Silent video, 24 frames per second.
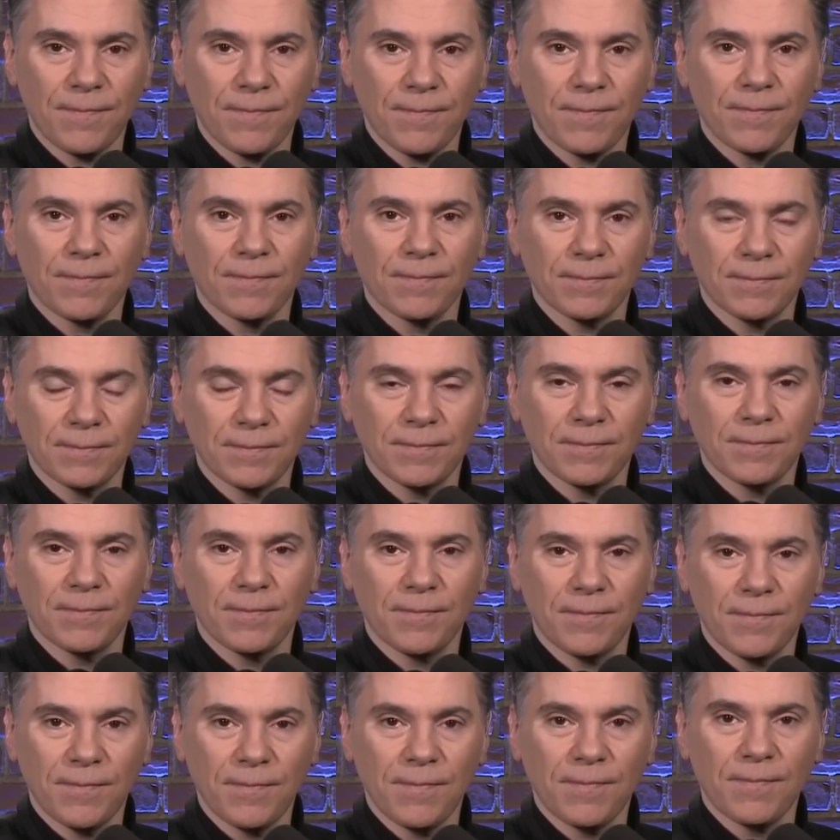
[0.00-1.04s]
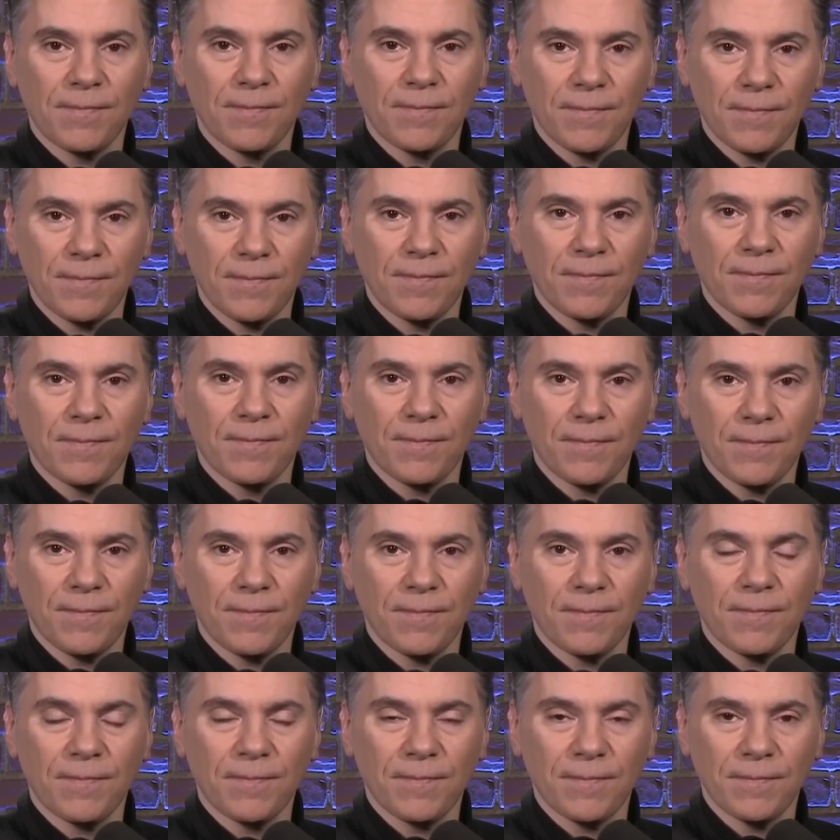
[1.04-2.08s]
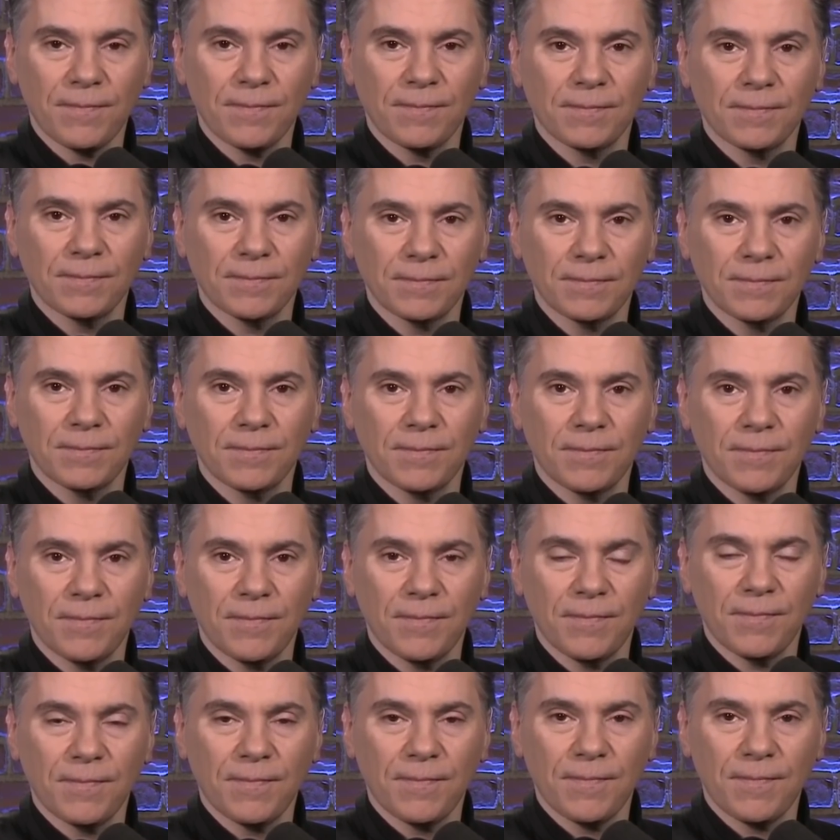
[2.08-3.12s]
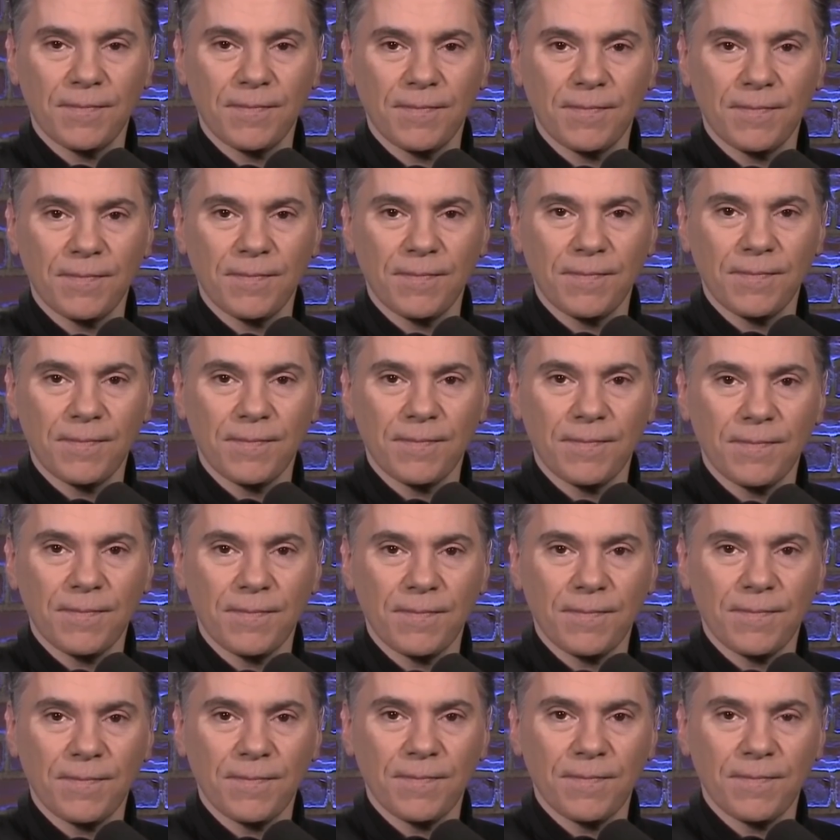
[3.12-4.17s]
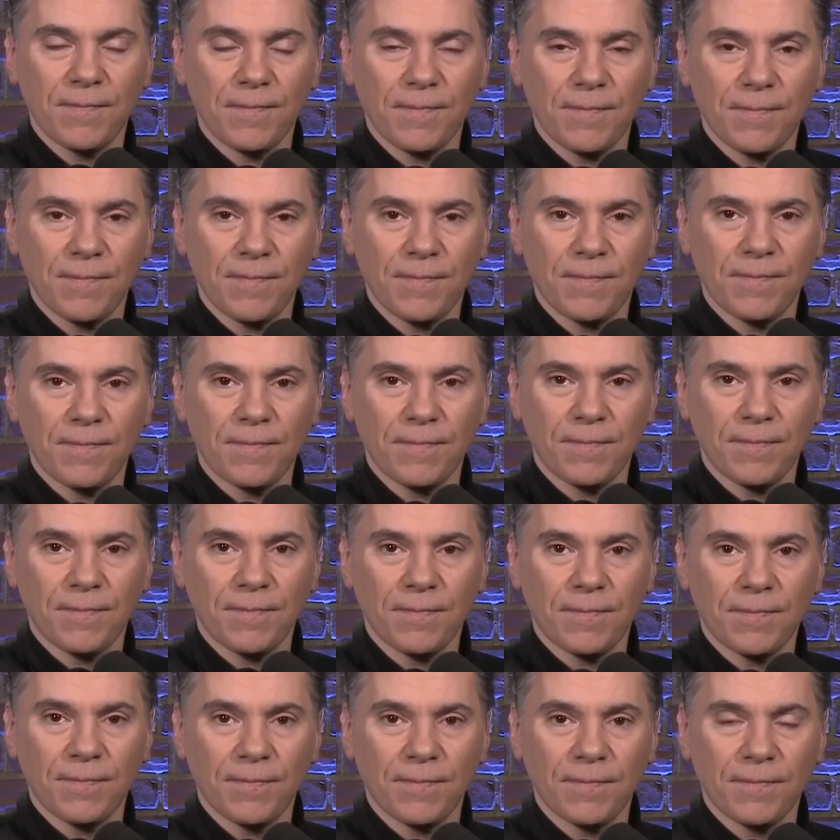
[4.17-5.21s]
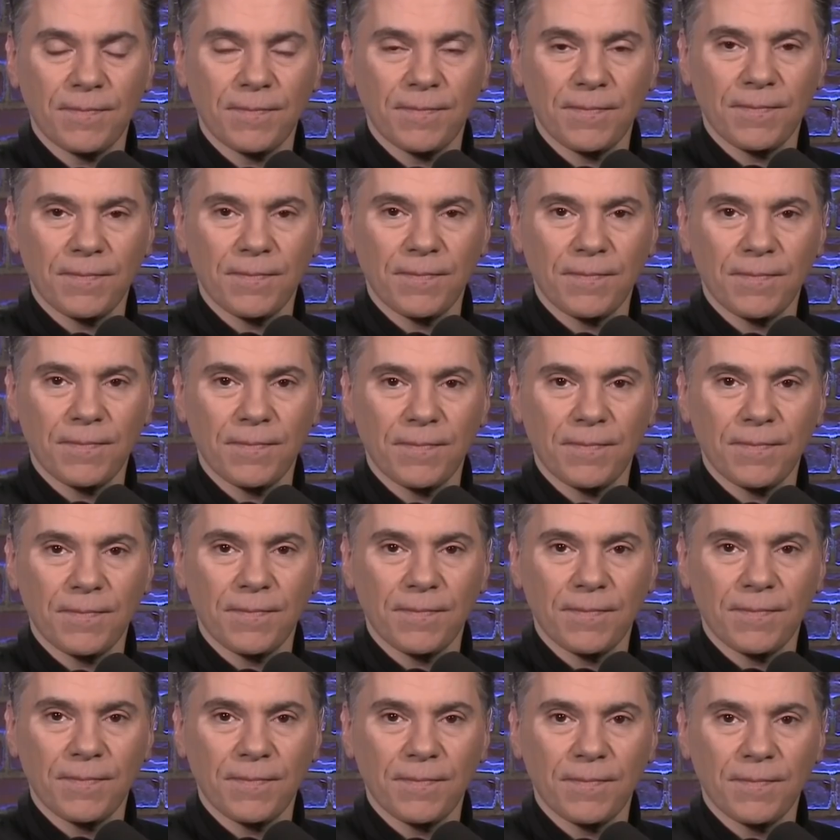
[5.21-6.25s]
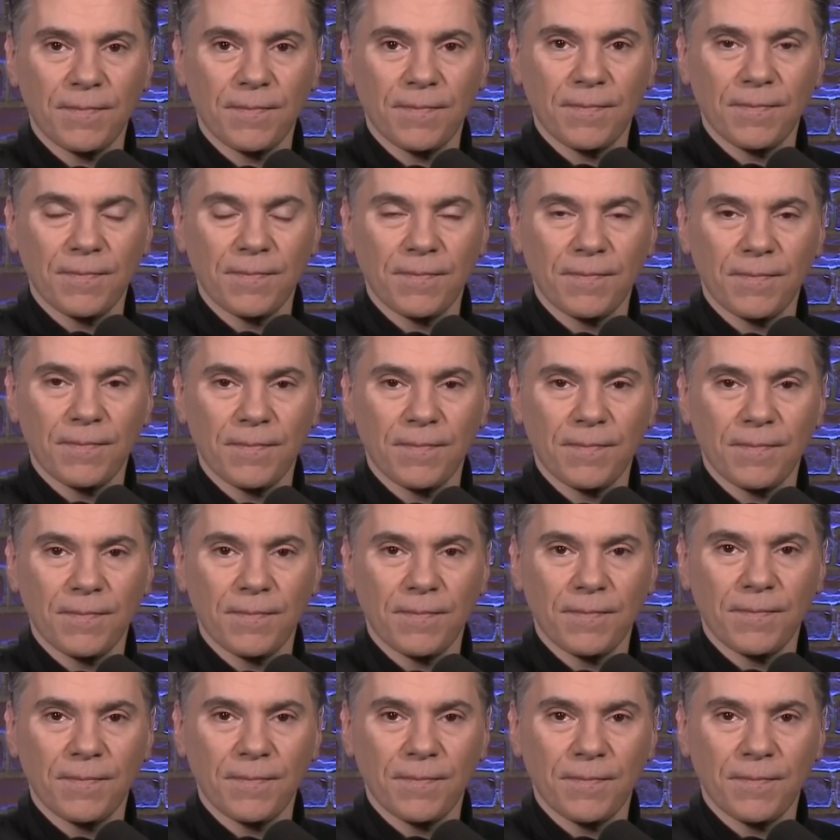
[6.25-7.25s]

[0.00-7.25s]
No words are spoken by the person on screen.